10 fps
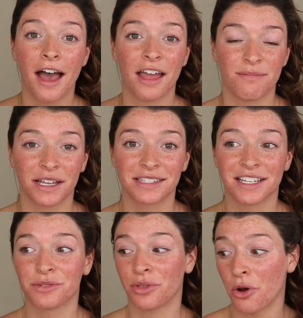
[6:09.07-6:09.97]
I mix
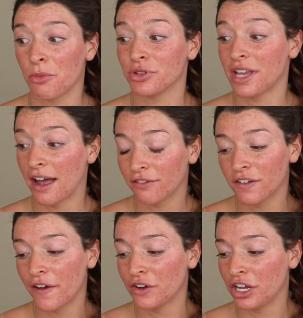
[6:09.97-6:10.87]
this with almost every
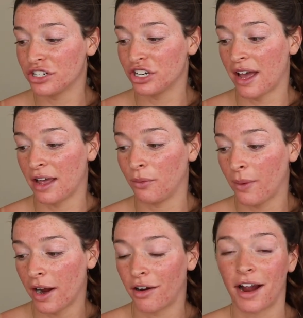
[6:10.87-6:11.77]
foundation I
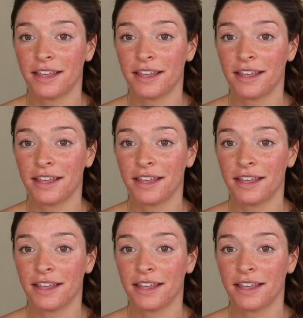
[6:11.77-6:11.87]
wear.